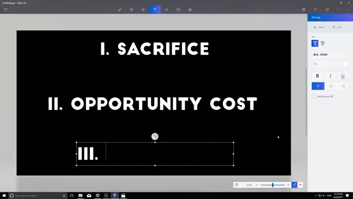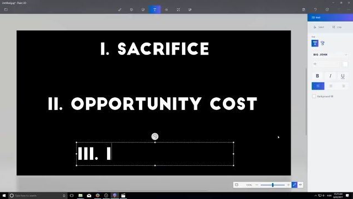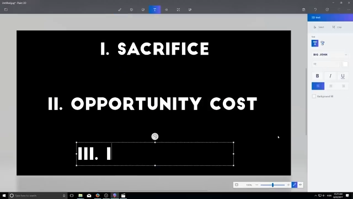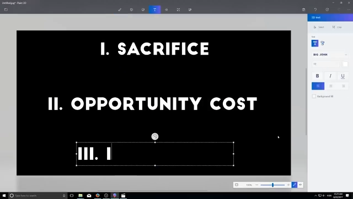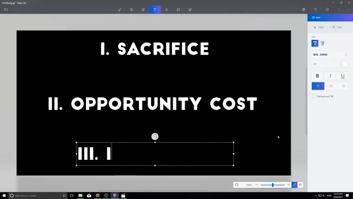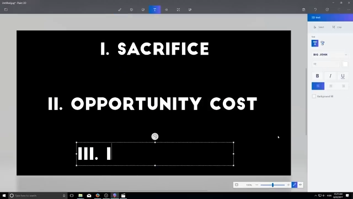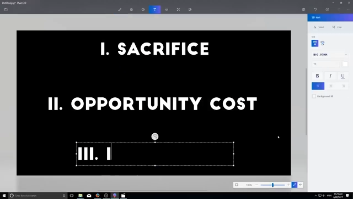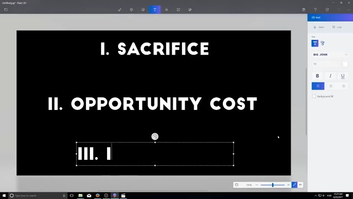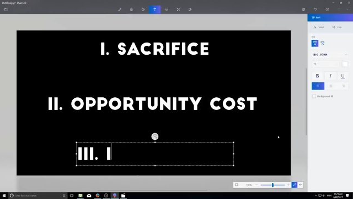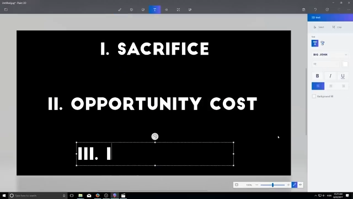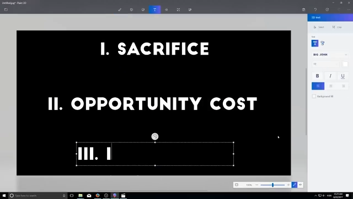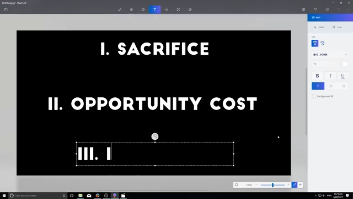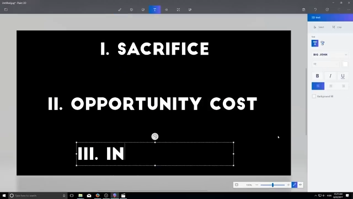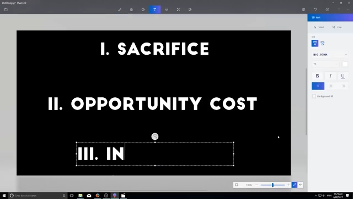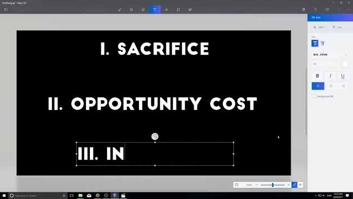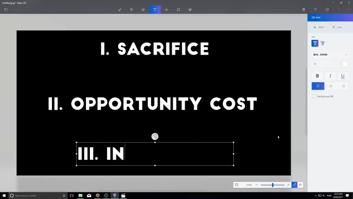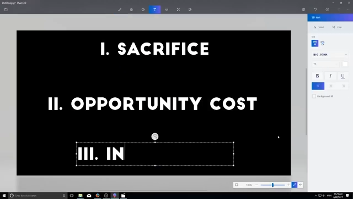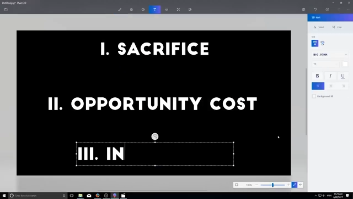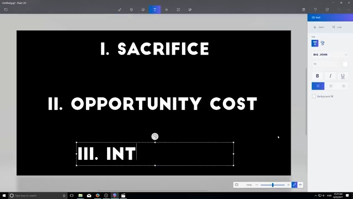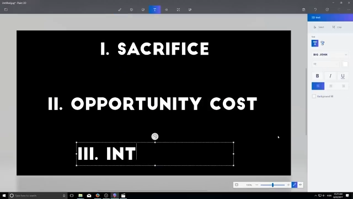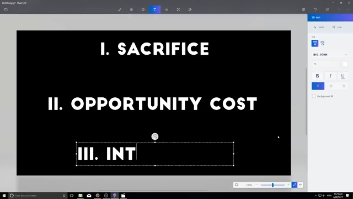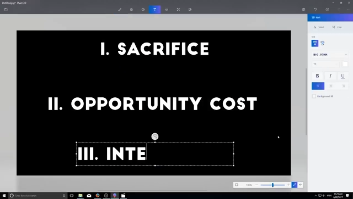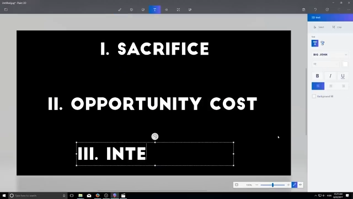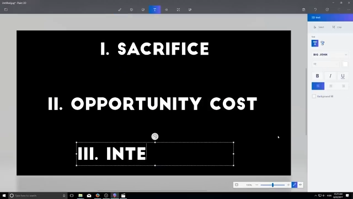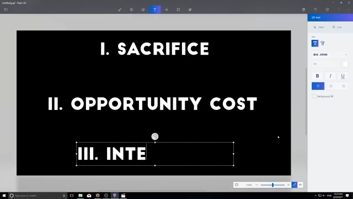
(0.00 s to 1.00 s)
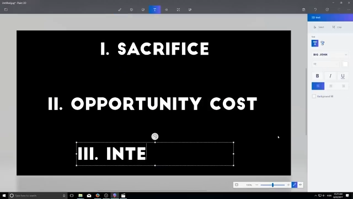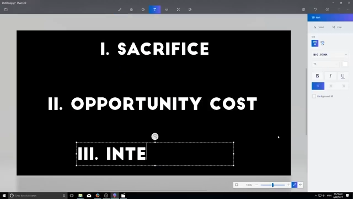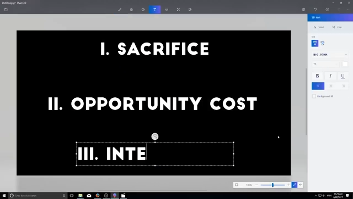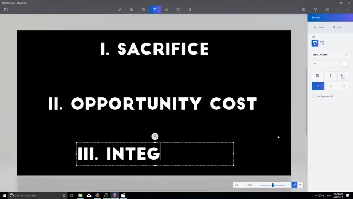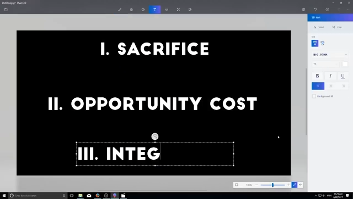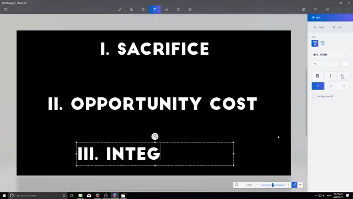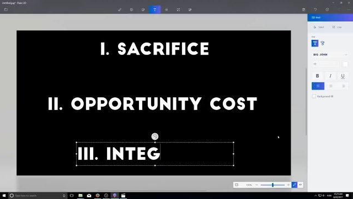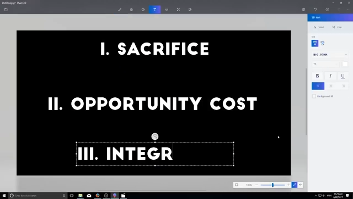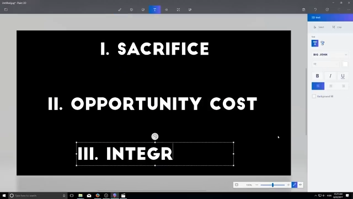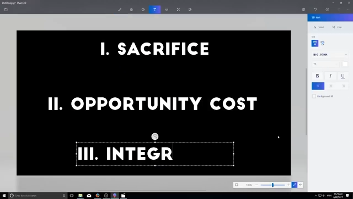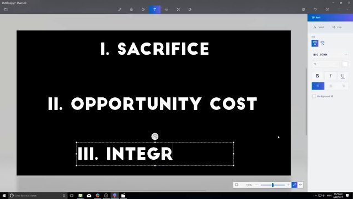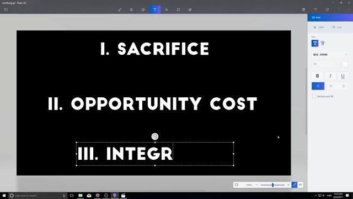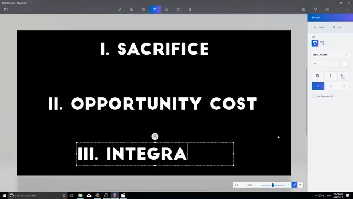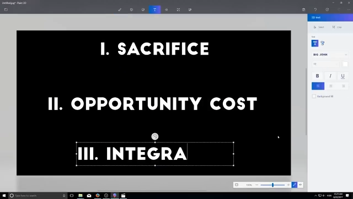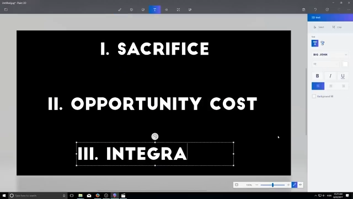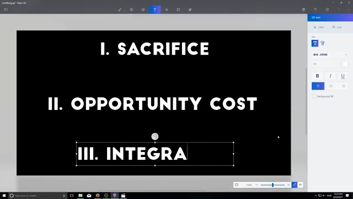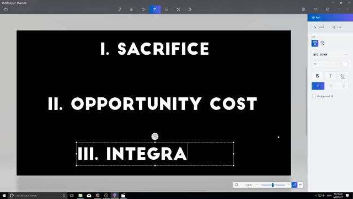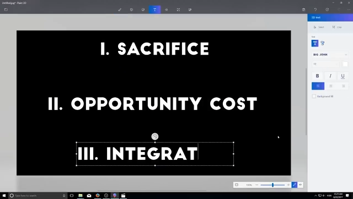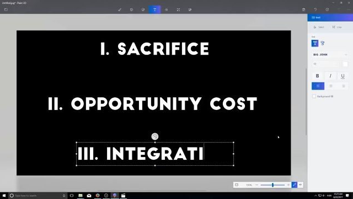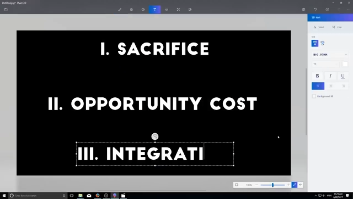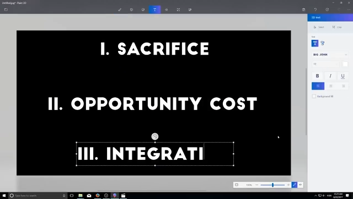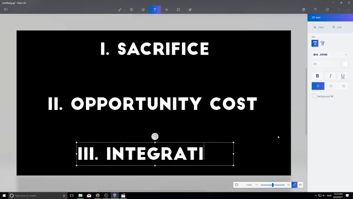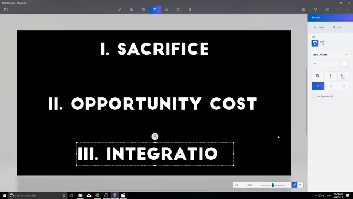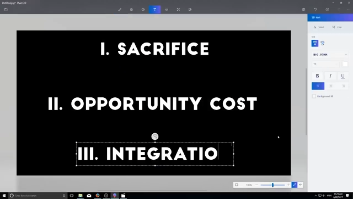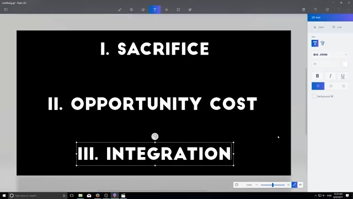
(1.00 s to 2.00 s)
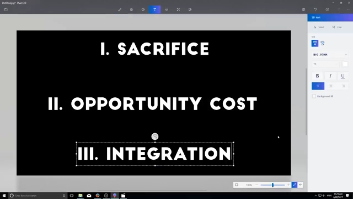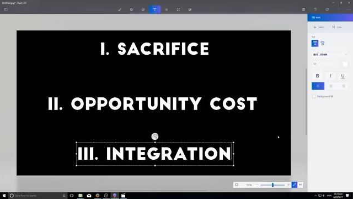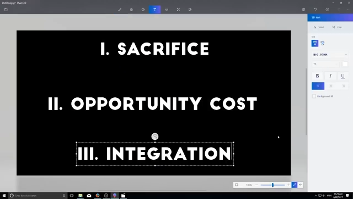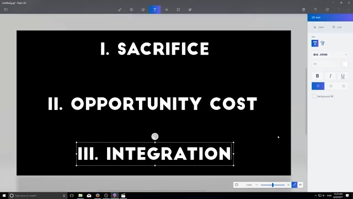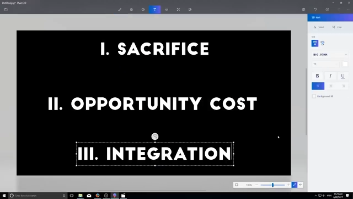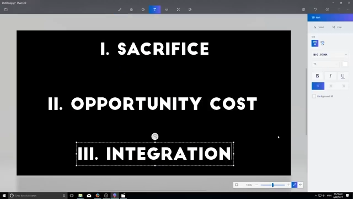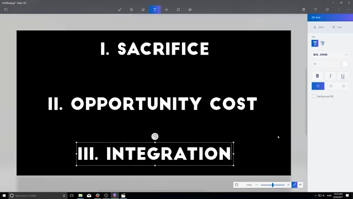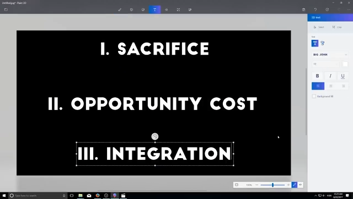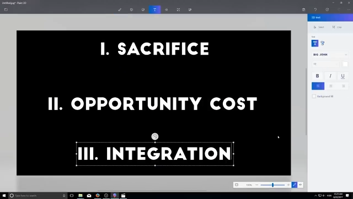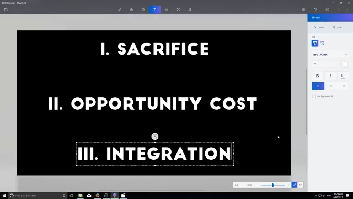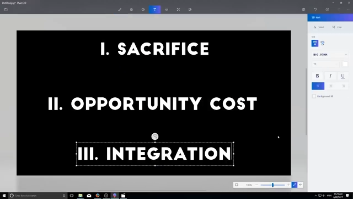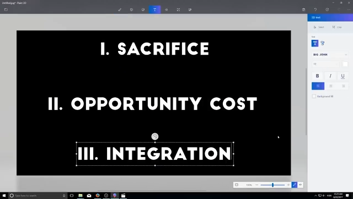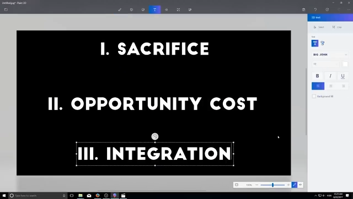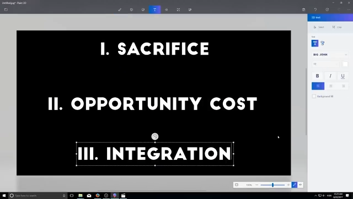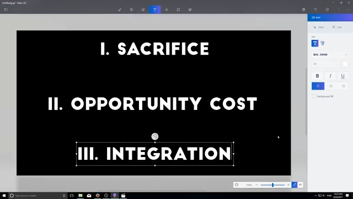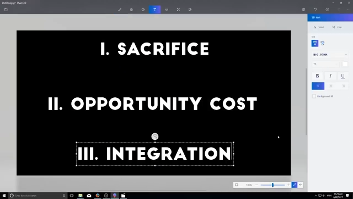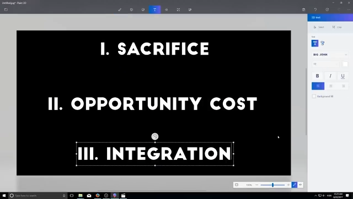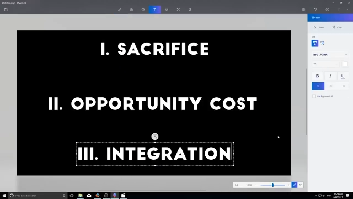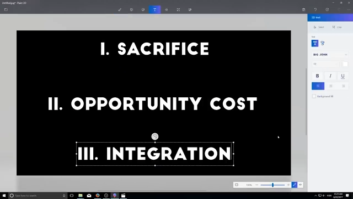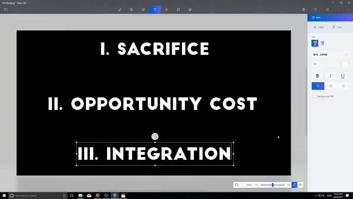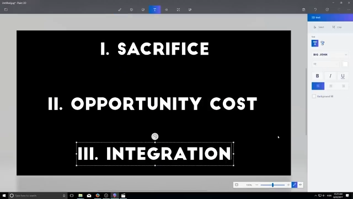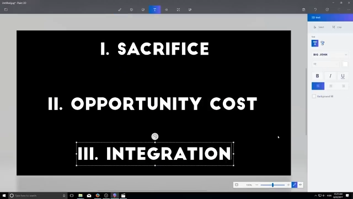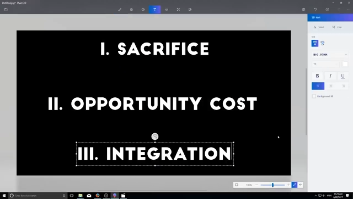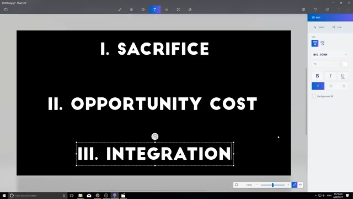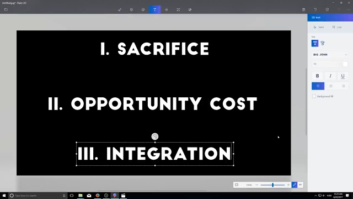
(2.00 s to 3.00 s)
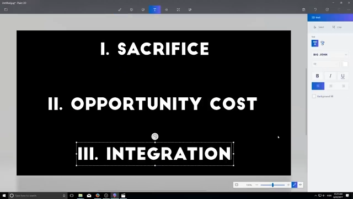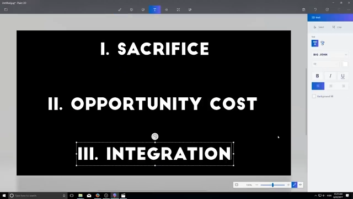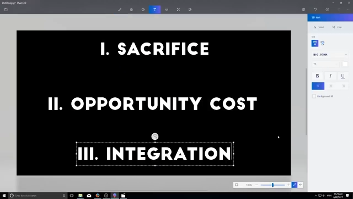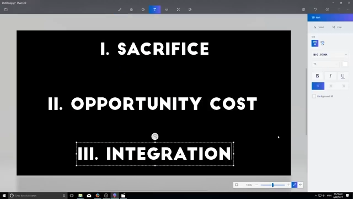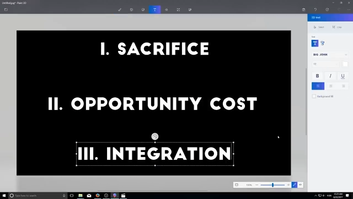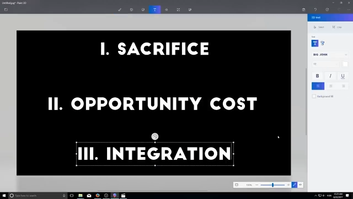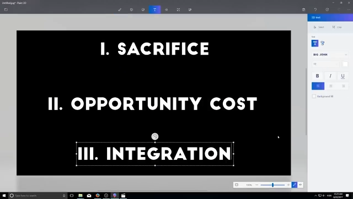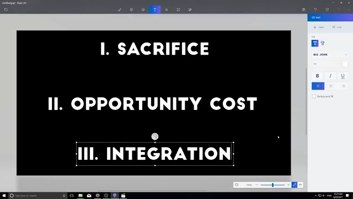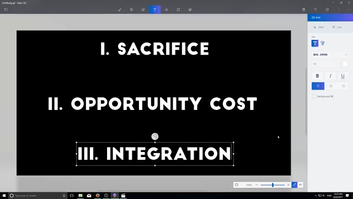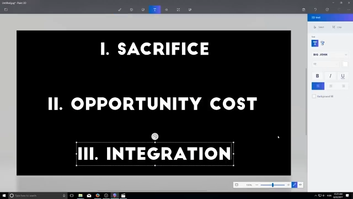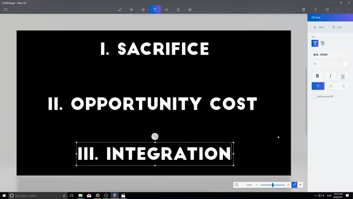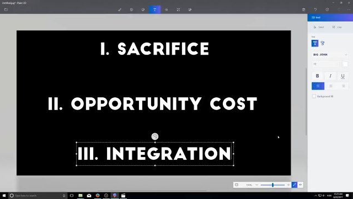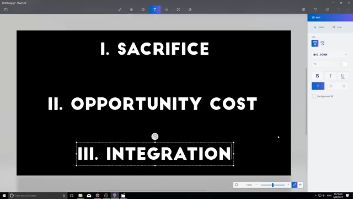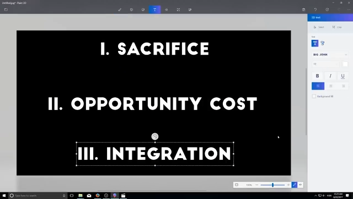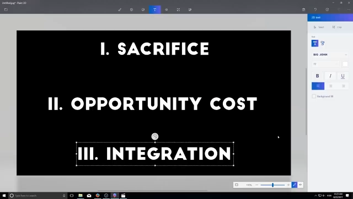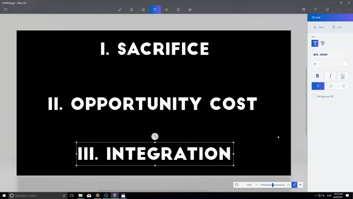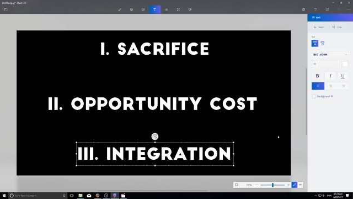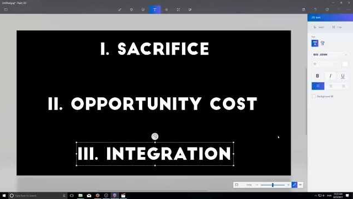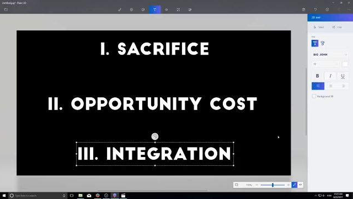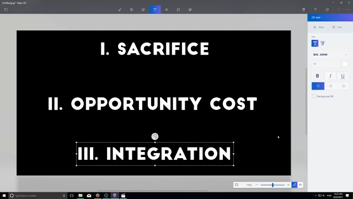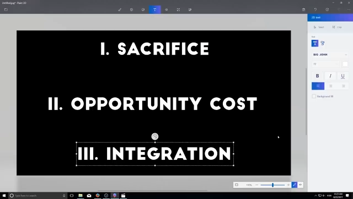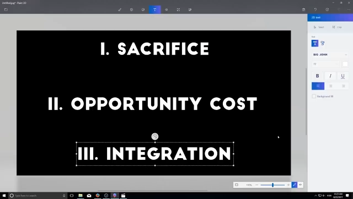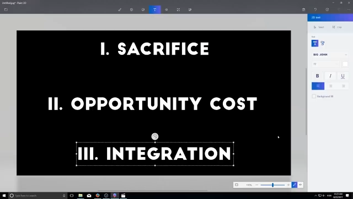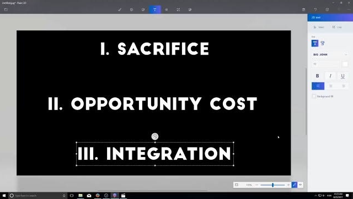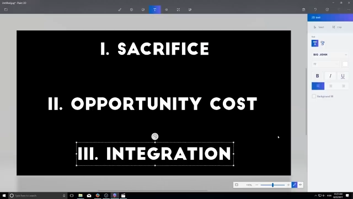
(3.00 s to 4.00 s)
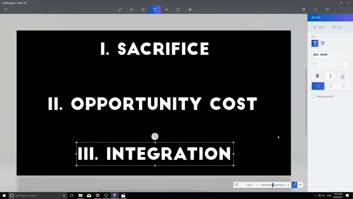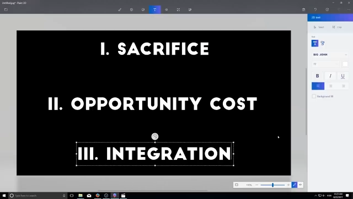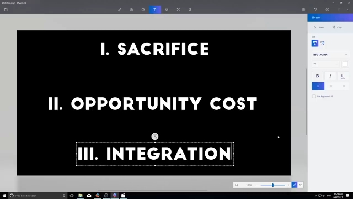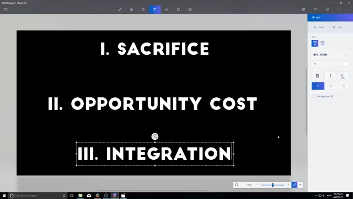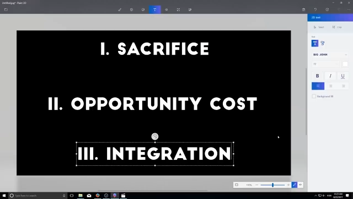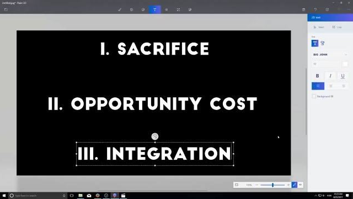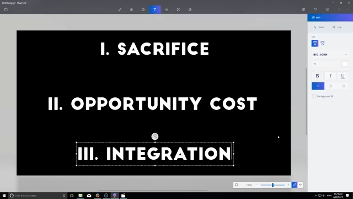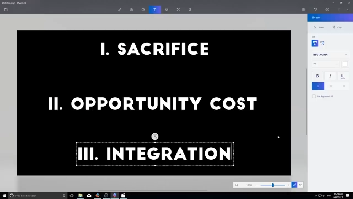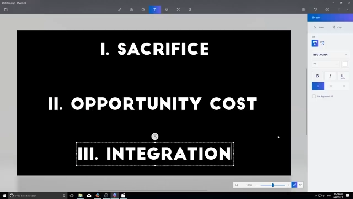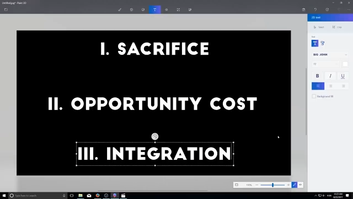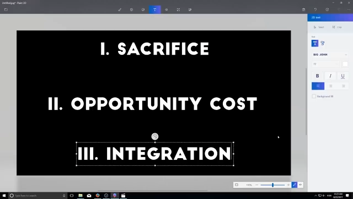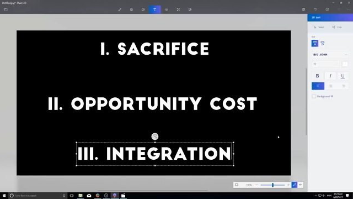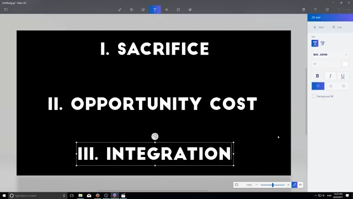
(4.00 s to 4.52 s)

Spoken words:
[unreadable: no face in view]